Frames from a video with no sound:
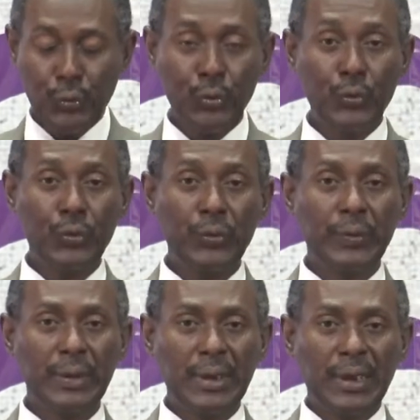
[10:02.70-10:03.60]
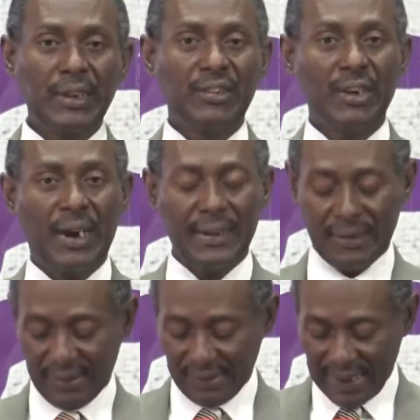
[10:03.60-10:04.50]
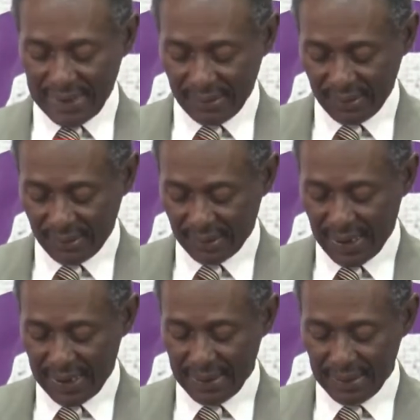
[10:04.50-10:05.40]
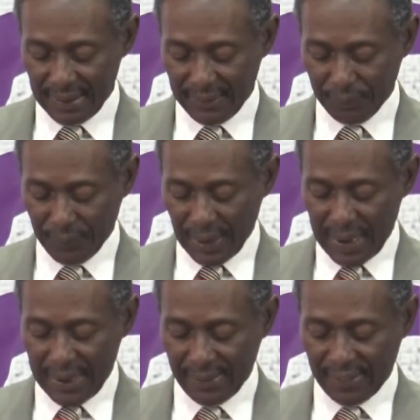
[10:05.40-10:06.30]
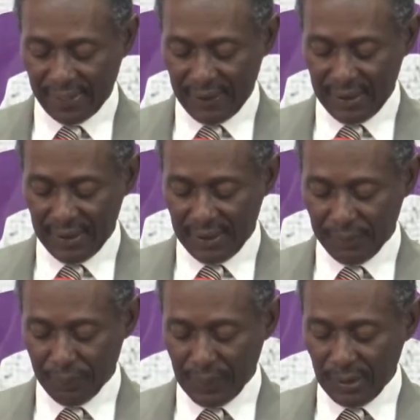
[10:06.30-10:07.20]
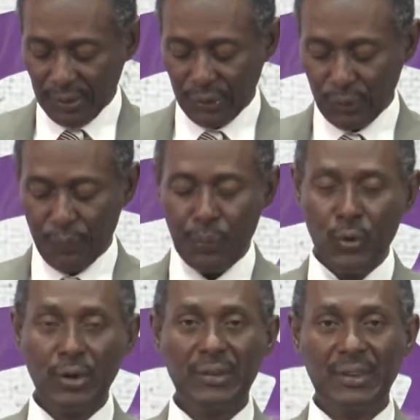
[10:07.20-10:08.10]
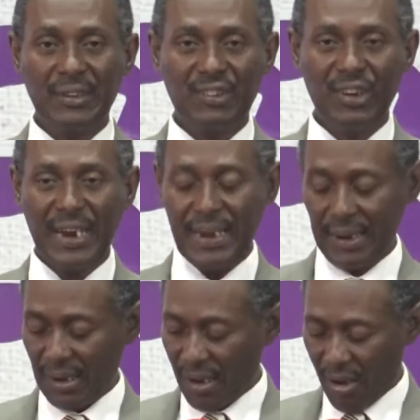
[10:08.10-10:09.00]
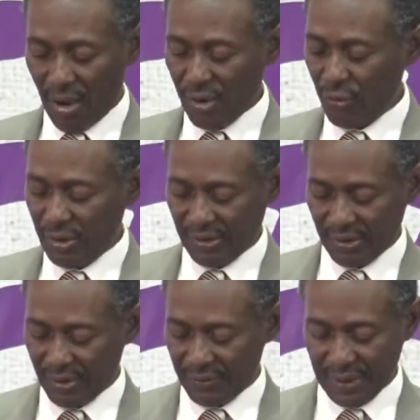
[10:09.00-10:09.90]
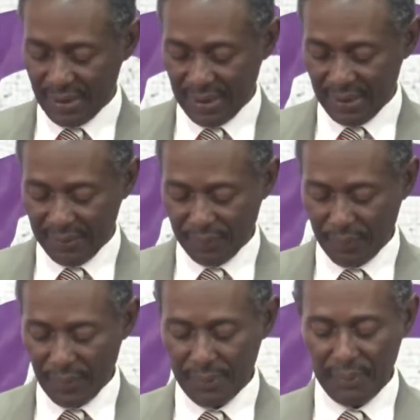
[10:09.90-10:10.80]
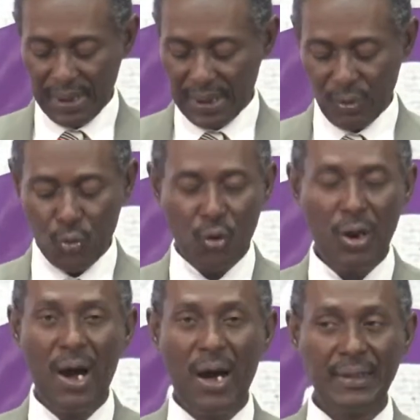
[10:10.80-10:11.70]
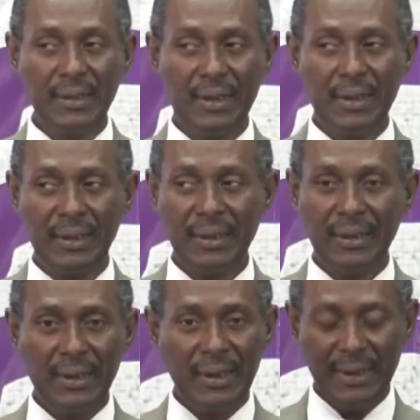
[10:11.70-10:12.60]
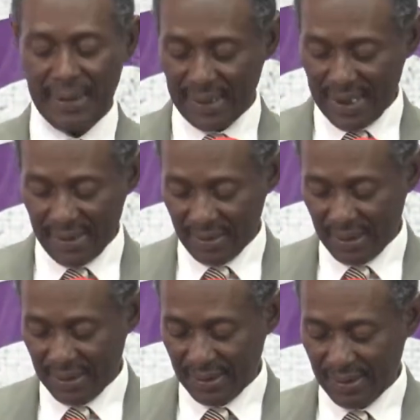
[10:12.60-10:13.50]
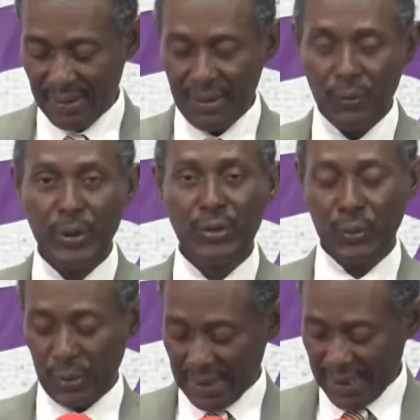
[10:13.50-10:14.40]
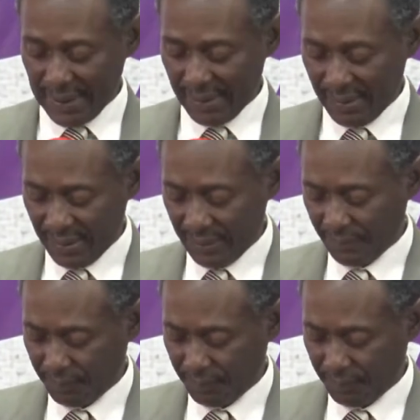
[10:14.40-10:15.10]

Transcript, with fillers: Two, she understands her child. And three, she supports her child unreservedly, meaning wholeheartedly, entirely, with totality.